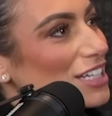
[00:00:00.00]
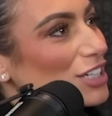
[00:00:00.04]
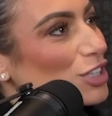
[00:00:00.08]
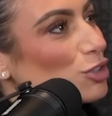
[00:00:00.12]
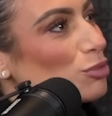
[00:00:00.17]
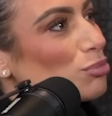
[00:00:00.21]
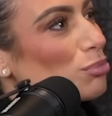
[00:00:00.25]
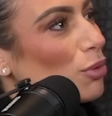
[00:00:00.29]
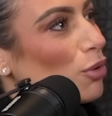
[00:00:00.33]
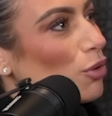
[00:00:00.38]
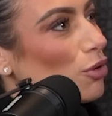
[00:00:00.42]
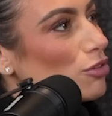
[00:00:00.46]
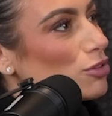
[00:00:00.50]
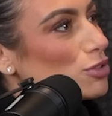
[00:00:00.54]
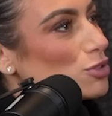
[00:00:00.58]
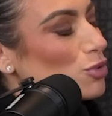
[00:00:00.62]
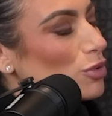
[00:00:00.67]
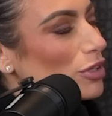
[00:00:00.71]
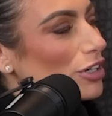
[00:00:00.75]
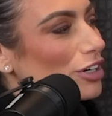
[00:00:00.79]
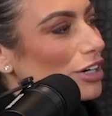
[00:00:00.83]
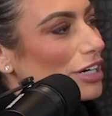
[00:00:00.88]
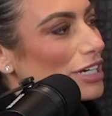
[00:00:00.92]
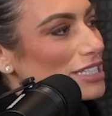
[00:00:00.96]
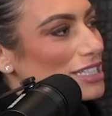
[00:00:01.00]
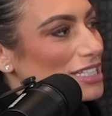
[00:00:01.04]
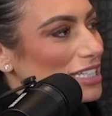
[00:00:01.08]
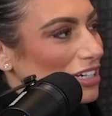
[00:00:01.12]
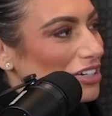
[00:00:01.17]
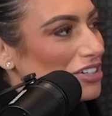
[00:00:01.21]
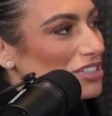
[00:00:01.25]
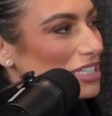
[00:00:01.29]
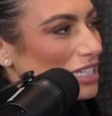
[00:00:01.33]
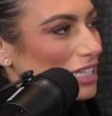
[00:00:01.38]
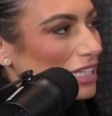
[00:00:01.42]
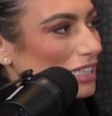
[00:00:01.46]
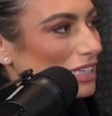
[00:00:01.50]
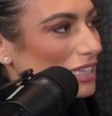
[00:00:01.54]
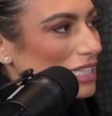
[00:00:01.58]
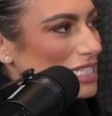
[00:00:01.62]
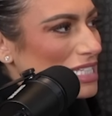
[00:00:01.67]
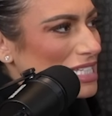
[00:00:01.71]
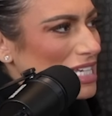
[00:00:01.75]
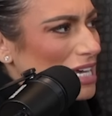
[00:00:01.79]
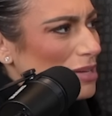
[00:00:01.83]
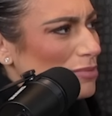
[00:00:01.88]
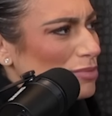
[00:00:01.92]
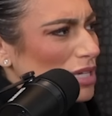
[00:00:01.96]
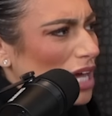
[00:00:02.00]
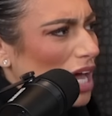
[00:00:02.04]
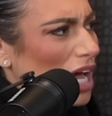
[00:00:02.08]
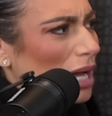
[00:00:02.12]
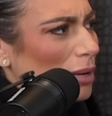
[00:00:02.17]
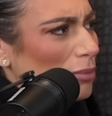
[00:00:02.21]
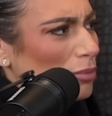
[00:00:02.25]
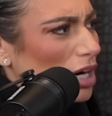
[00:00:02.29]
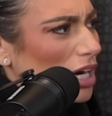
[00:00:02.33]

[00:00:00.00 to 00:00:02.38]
like you both tore your ACLs at like the same time,